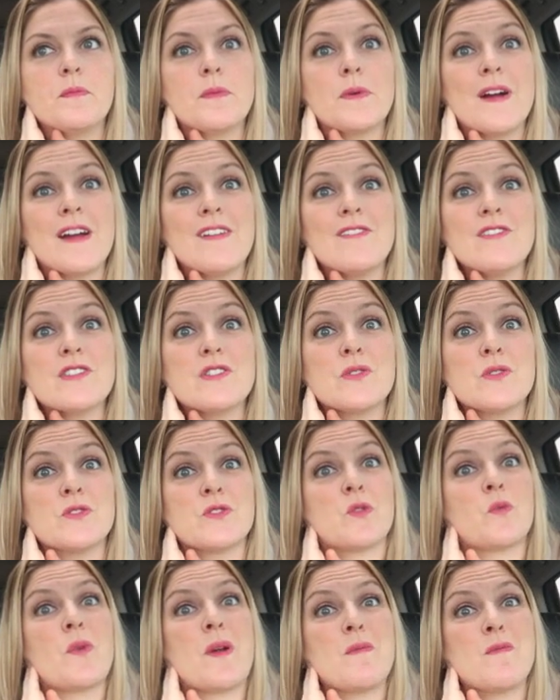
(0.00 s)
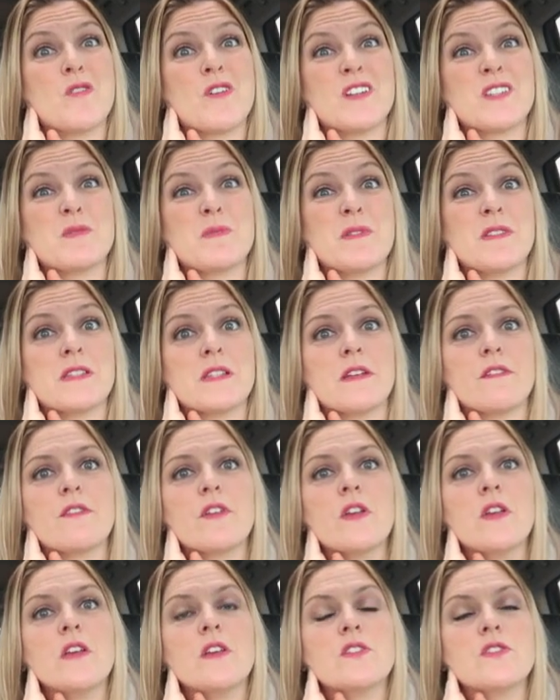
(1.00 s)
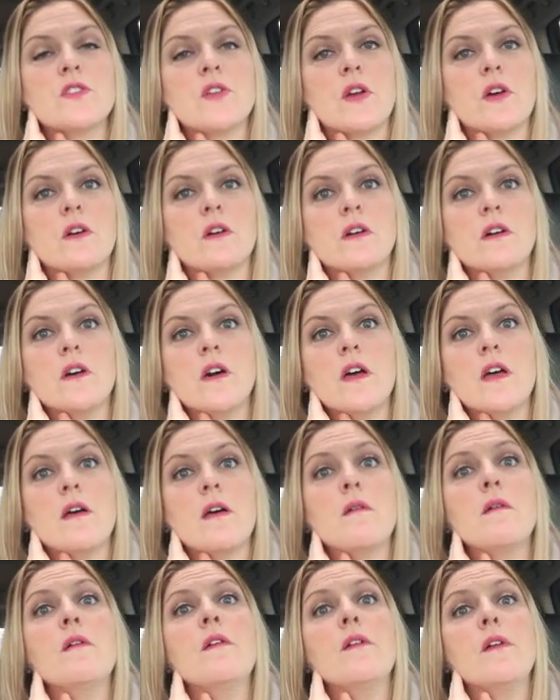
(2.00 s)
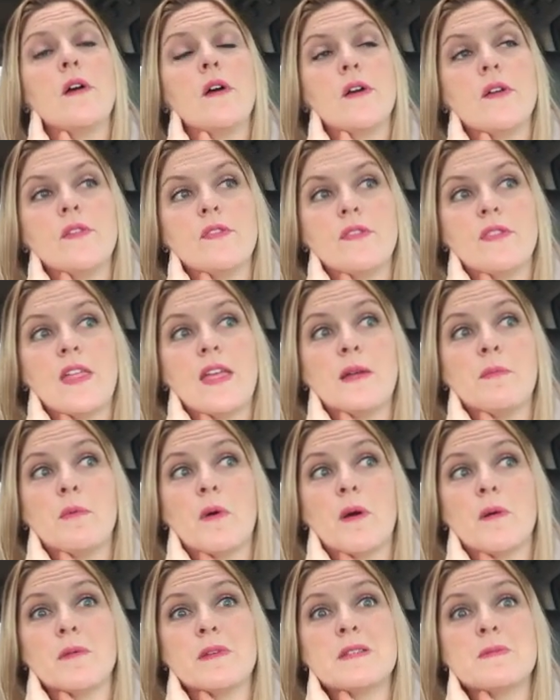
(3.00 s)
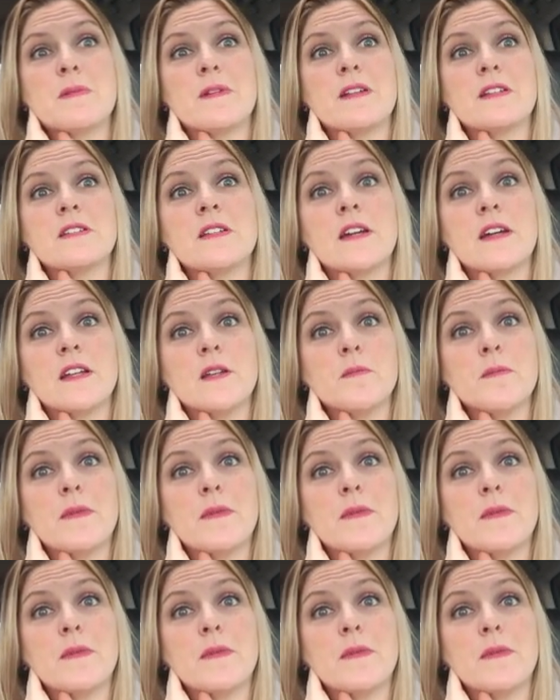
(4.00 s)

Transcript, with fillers: private schools are way more expensive. So they probably spent a ton